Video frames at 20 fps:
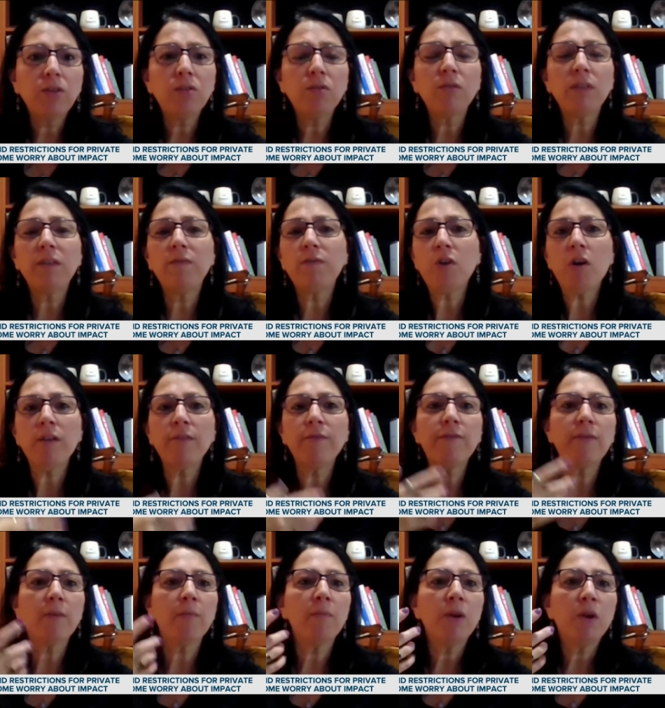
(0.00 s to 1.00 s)
You know, they've gone
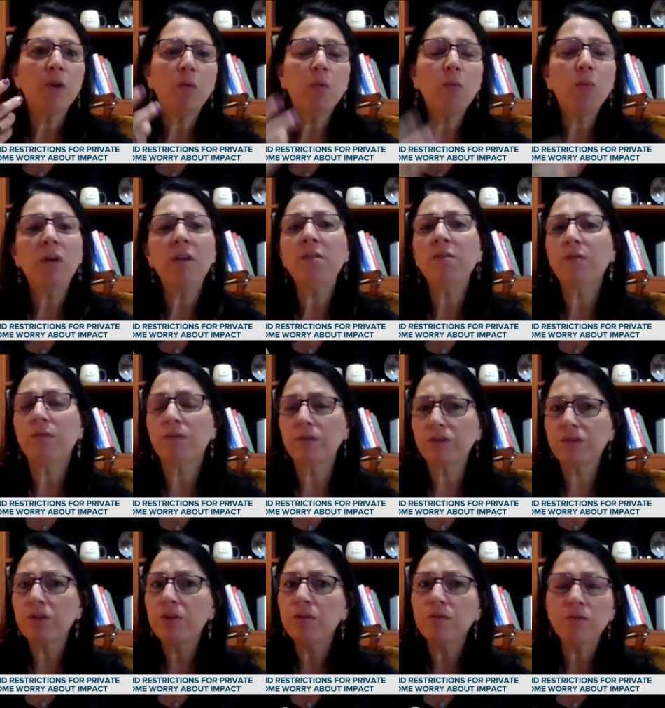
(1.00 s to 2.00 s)
from one or
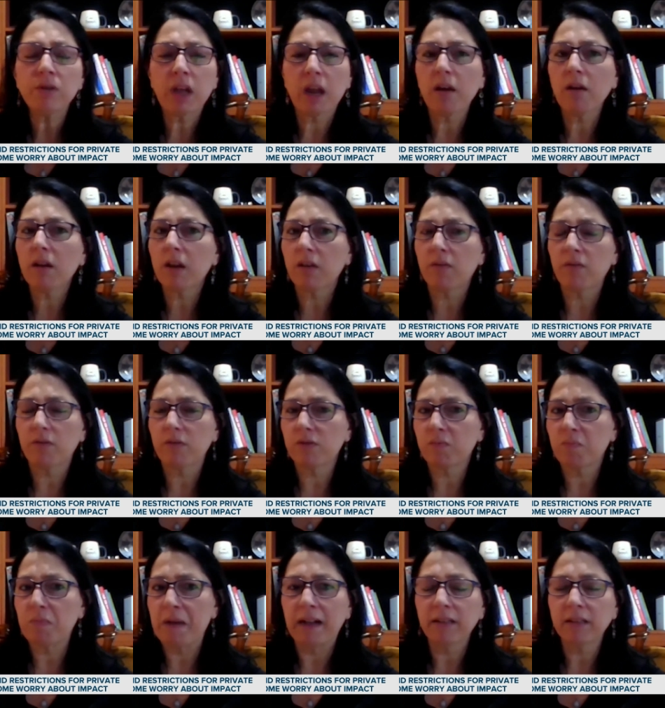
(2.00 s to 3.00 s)
two
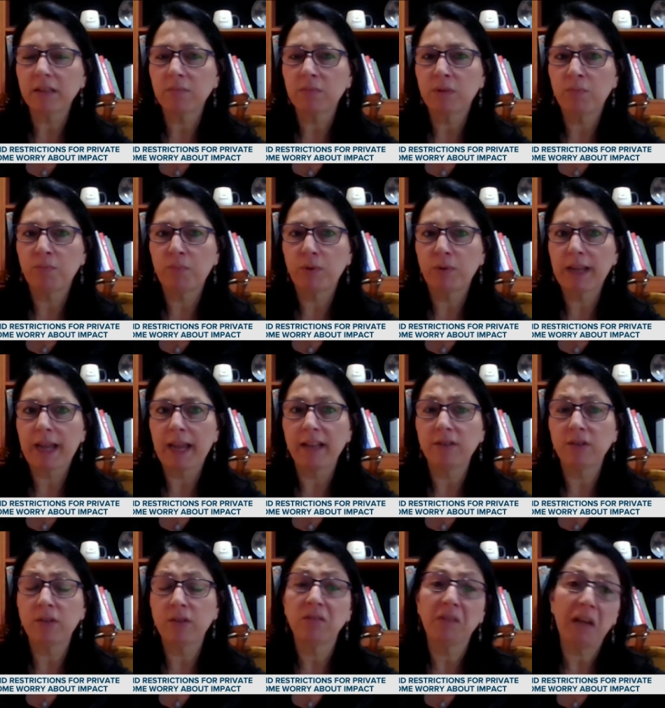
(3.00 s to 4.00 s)
caregivers maximum per day
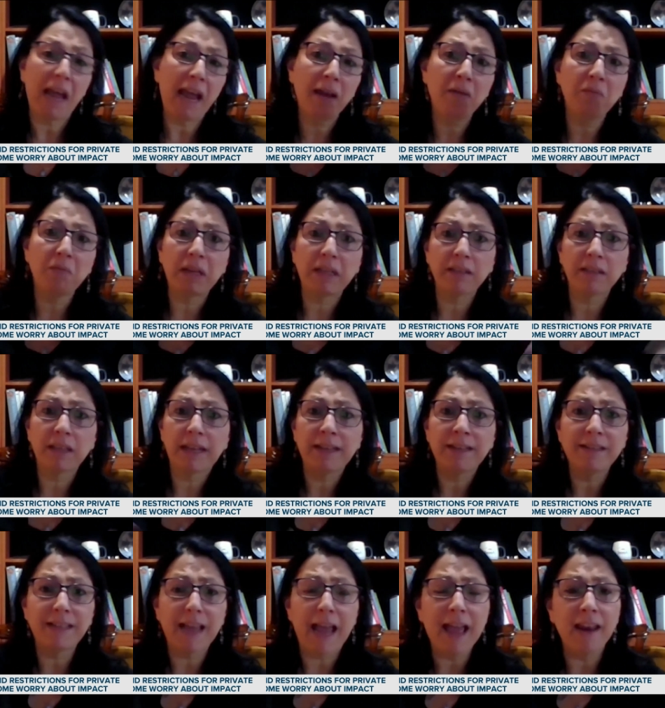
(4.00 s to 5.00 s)
to, hey, we can let
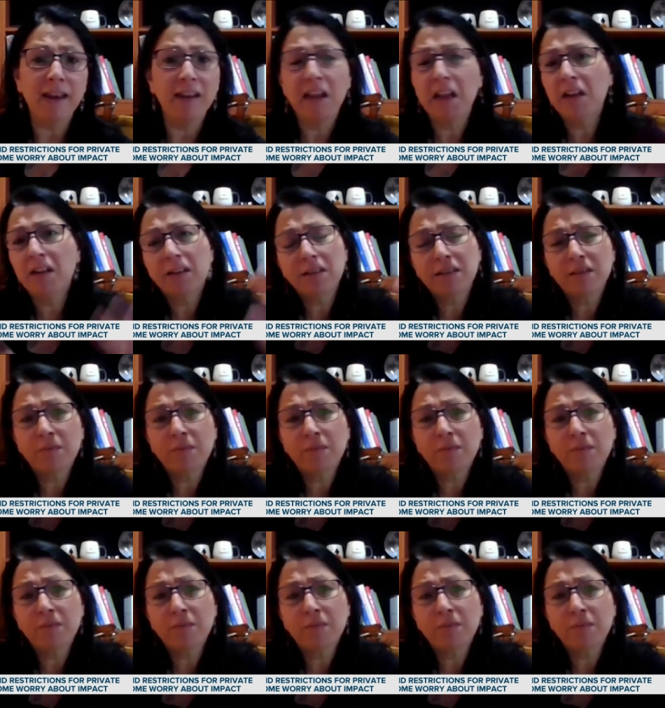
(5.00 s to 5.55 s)
in 10, and it